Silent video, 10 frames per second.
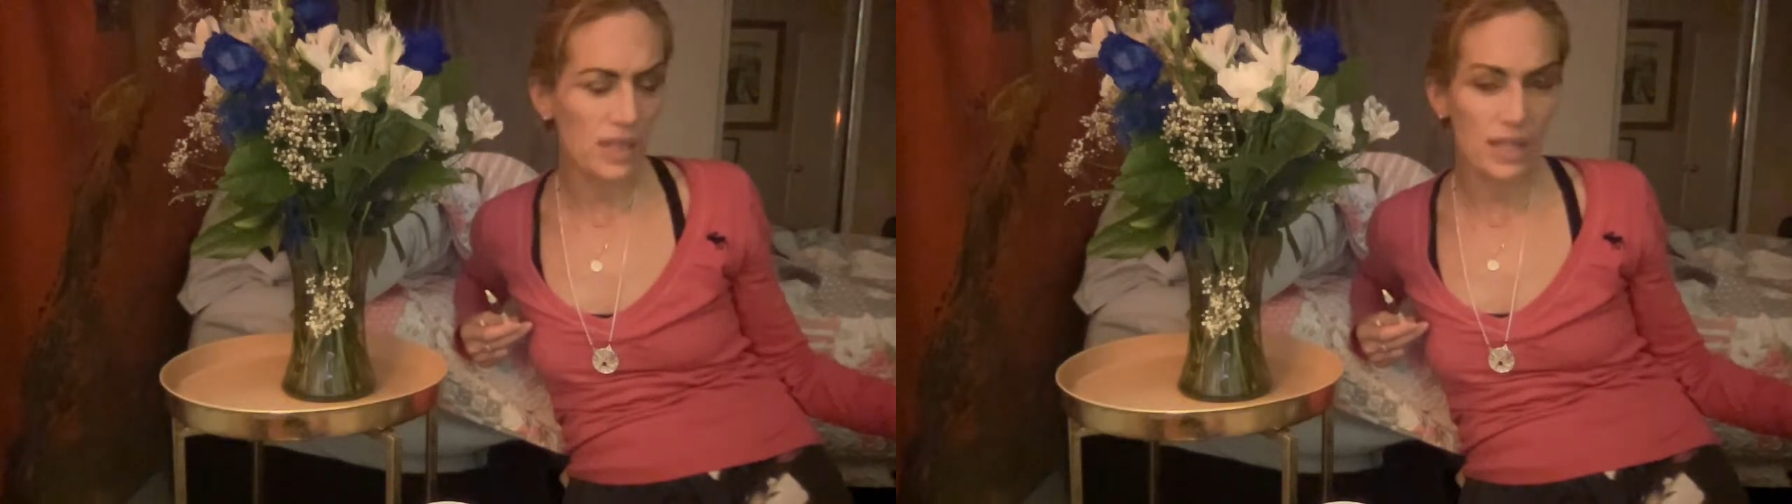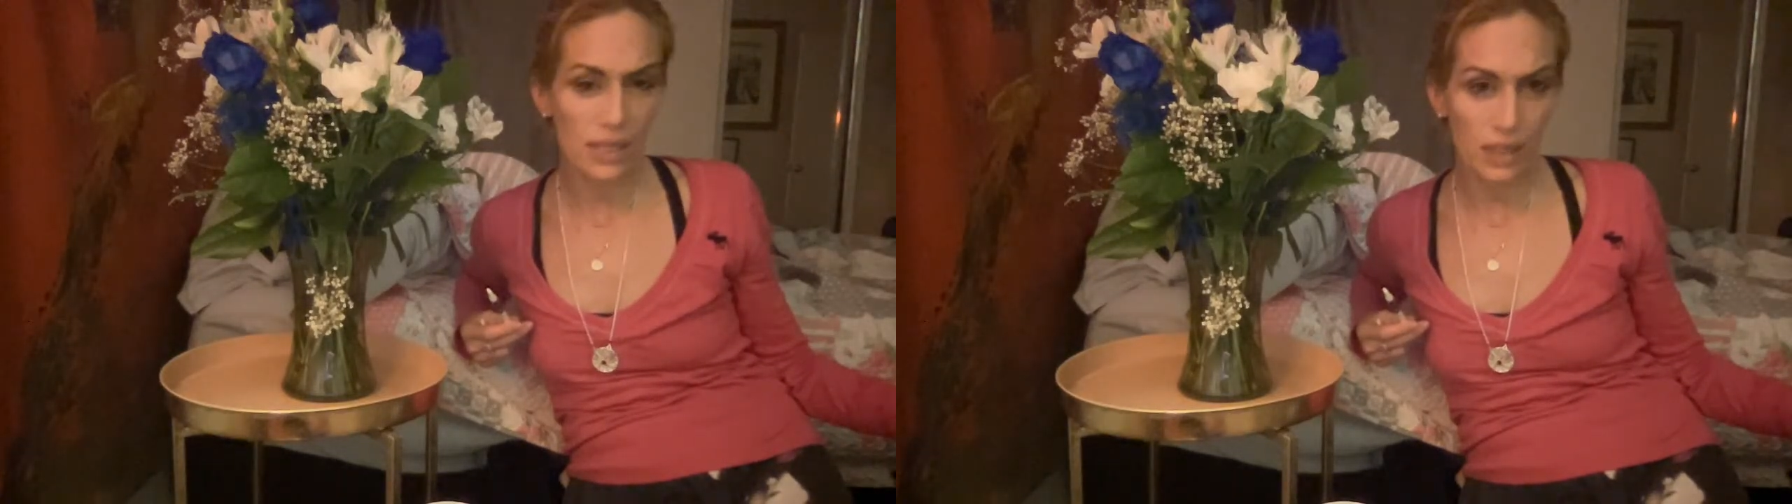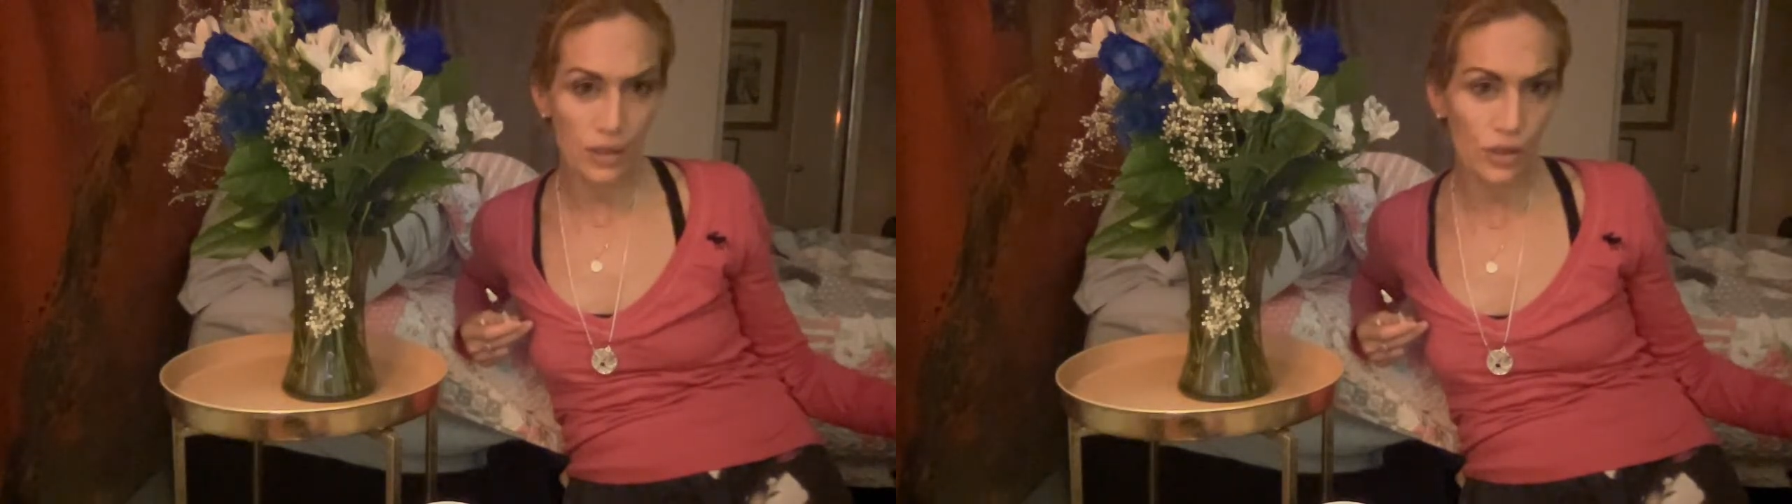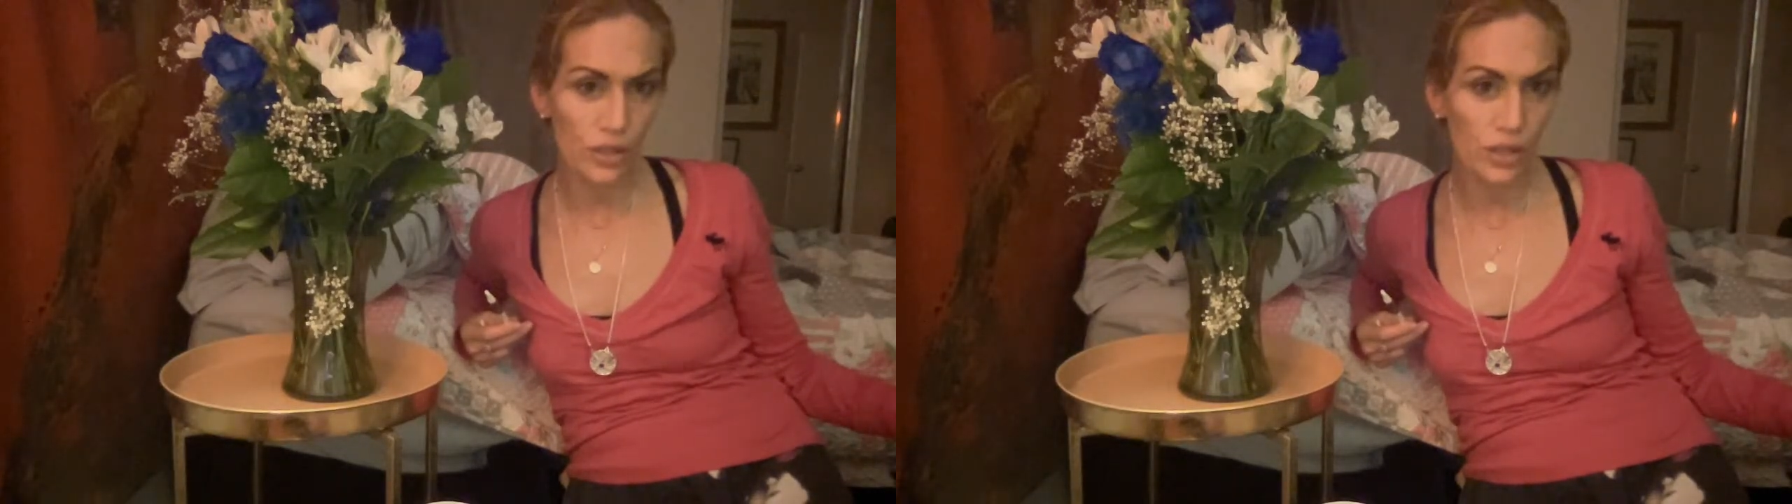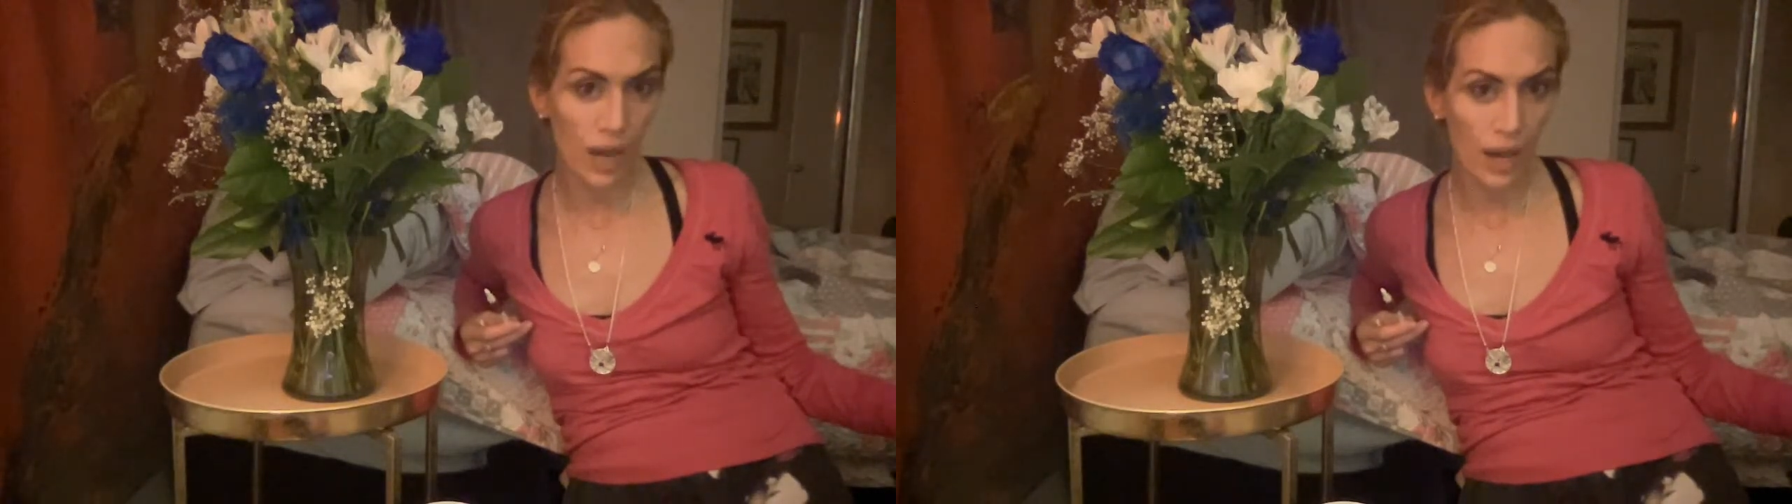steal her
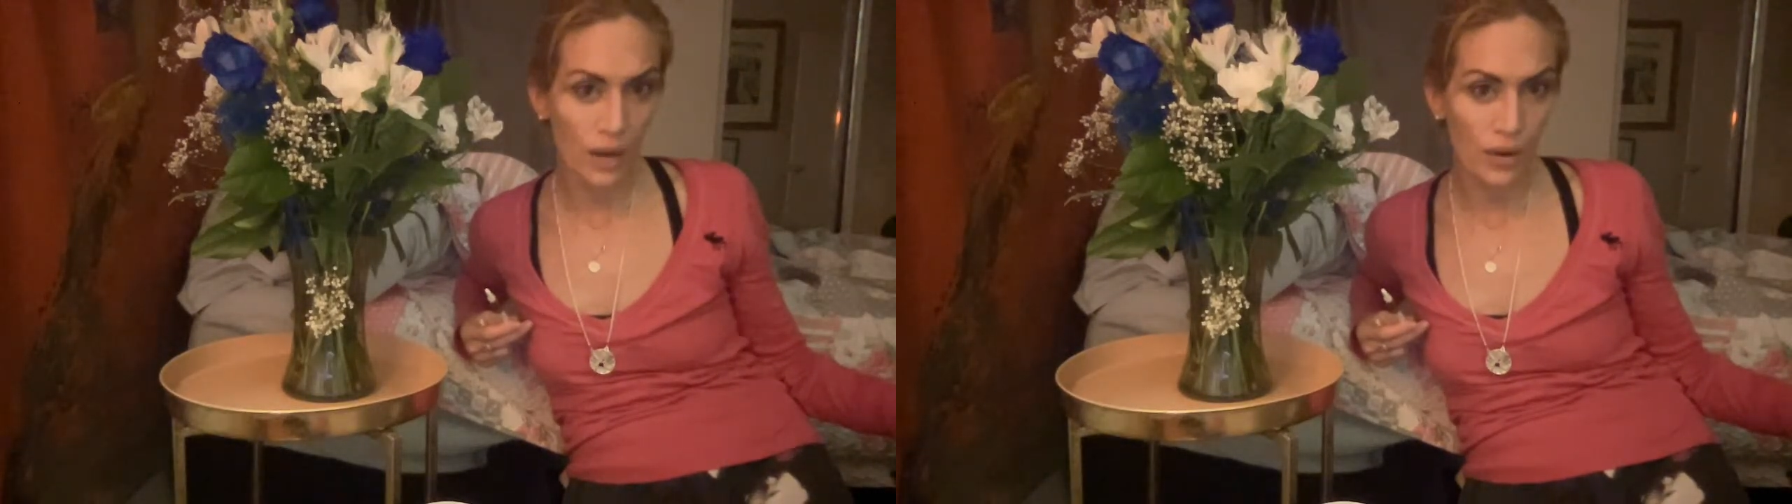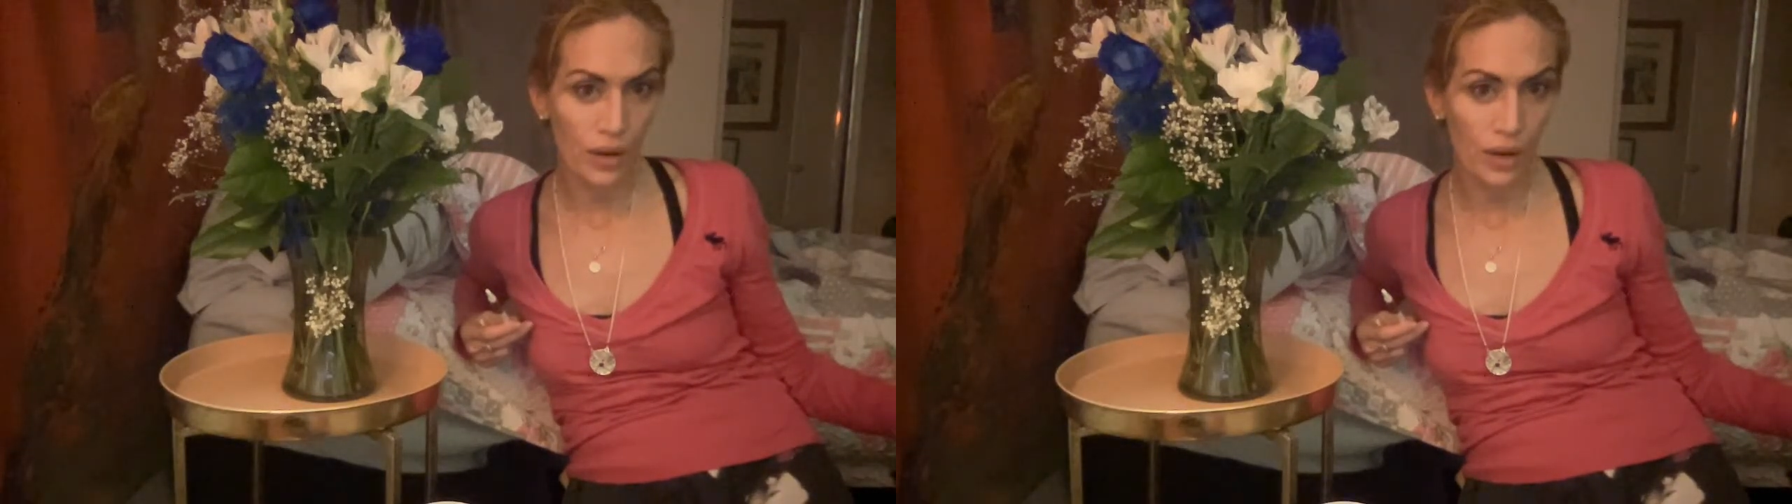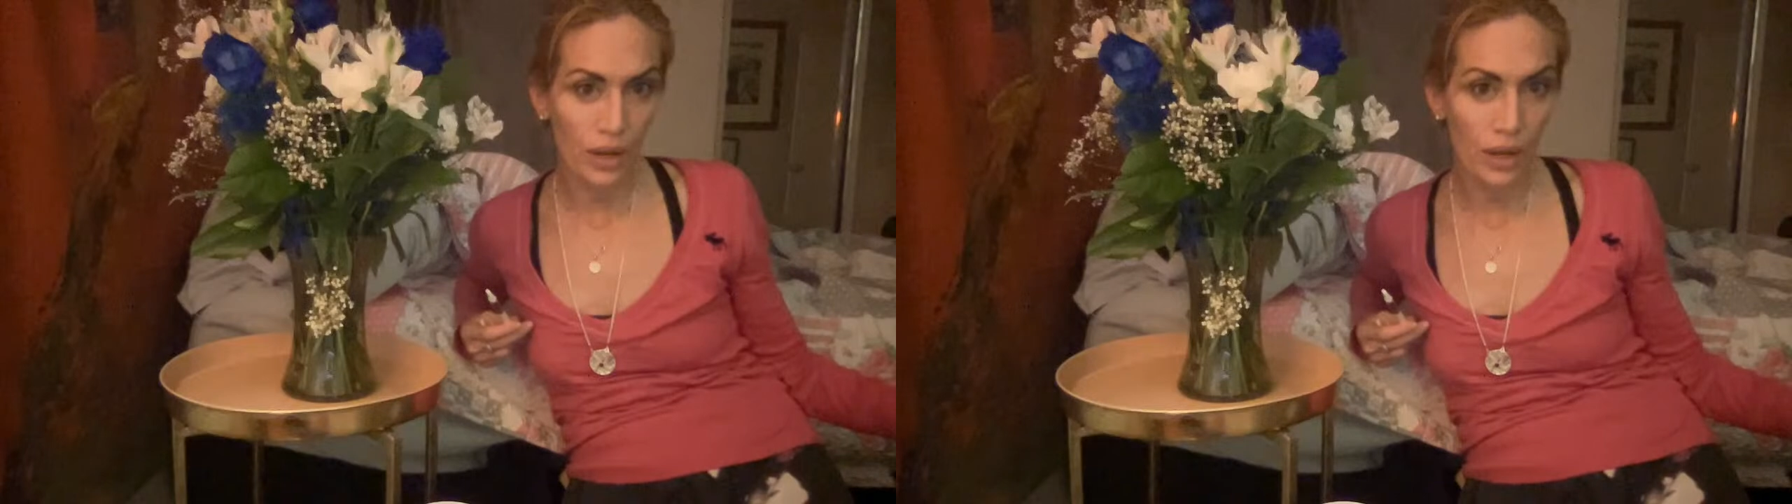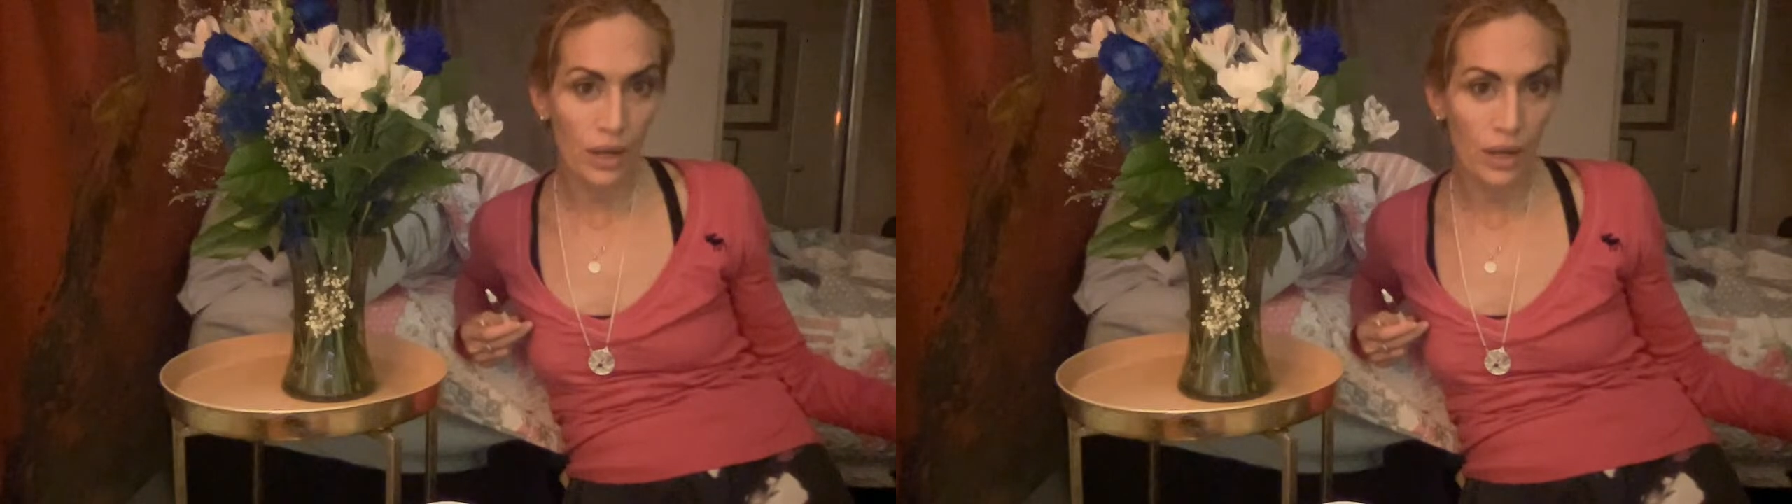diary